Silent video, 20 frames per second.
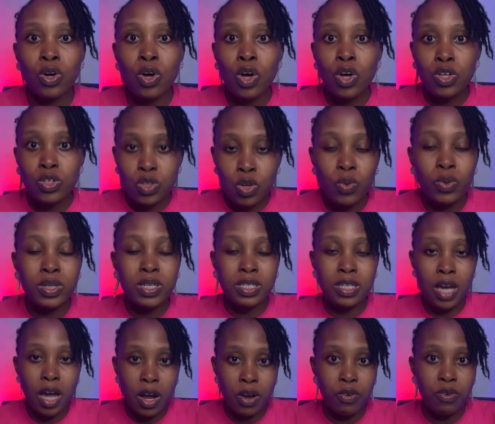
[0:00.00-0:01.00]
someone is
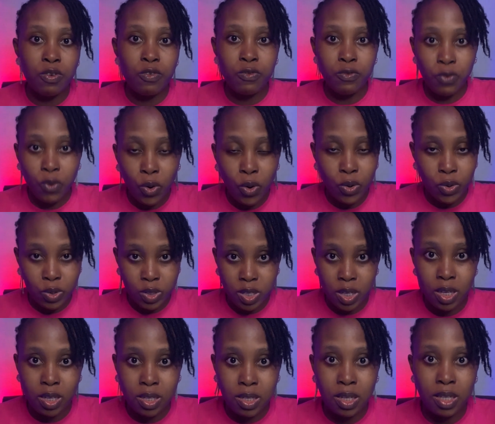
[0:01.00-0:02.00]
hiring for your skill
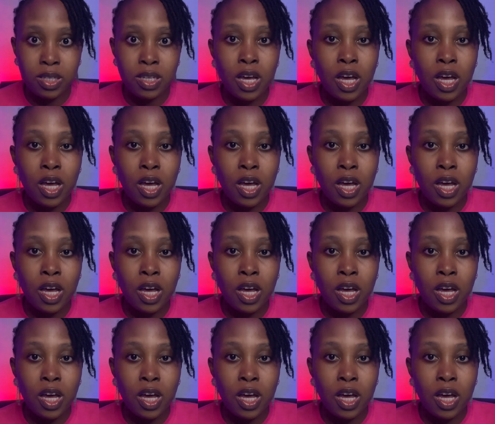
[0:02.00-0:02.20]
set.